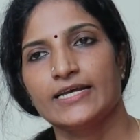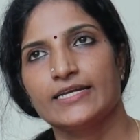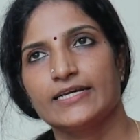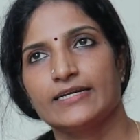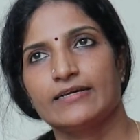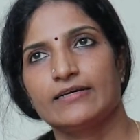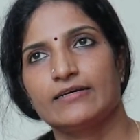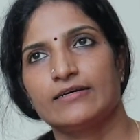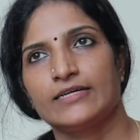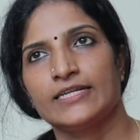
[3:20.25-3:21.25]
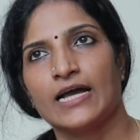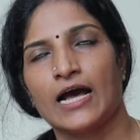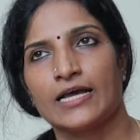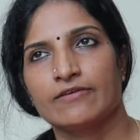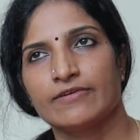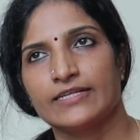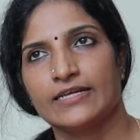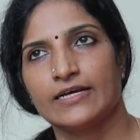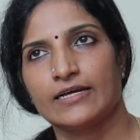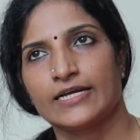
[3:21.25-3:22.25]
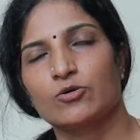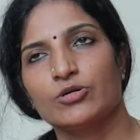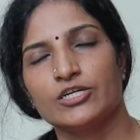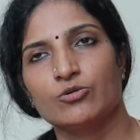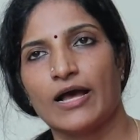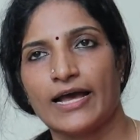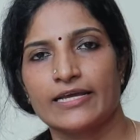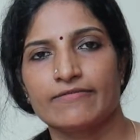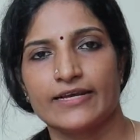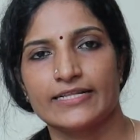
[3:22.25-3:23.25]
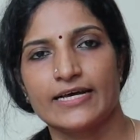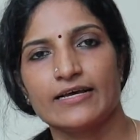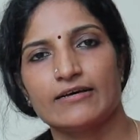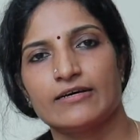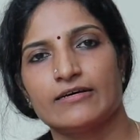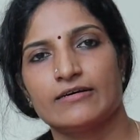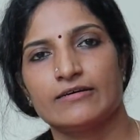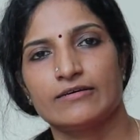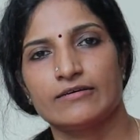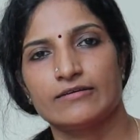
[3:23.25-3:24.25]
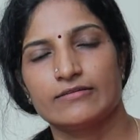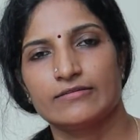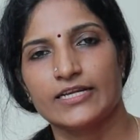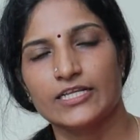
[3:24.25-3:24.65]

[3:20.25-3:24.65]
Here in Ayurveda, according to Ayurveda,